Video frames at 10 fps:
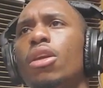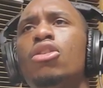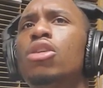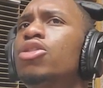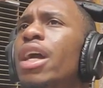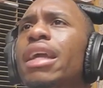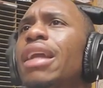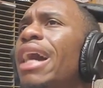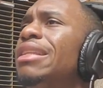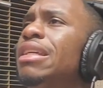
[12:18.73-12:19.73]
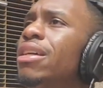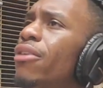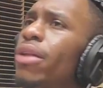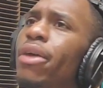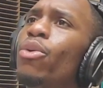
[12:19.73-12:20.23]
you know just trying to get an idea
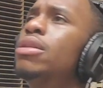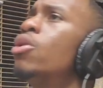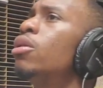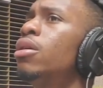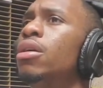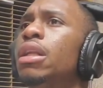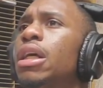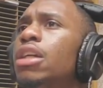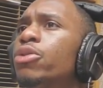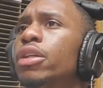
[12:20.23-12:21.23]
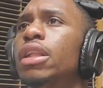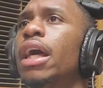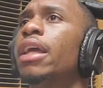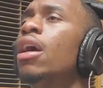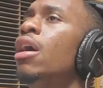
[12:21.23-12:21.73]
of like what's going on in the country
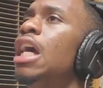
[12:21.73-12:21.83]
like